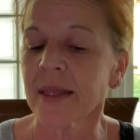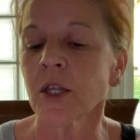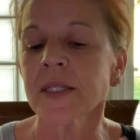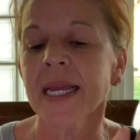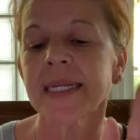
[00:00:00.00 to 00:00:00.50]

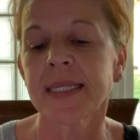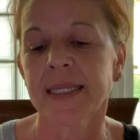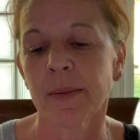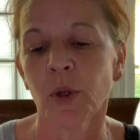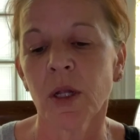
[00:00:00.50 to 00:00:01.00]
looks like
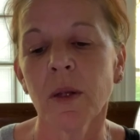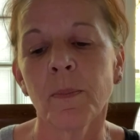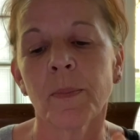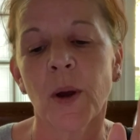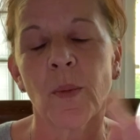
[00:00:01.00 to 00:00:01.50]

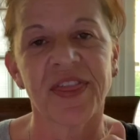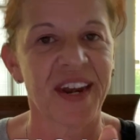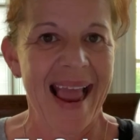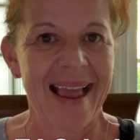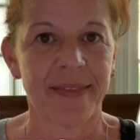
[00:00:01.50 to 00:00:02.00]
Sybil, but with
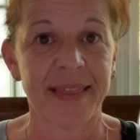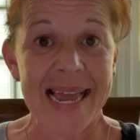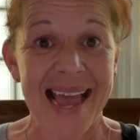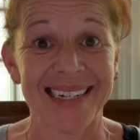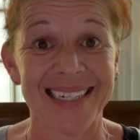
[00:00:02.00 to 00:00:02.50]
an A at the
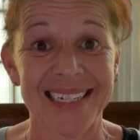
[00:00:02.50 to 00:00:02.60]
end.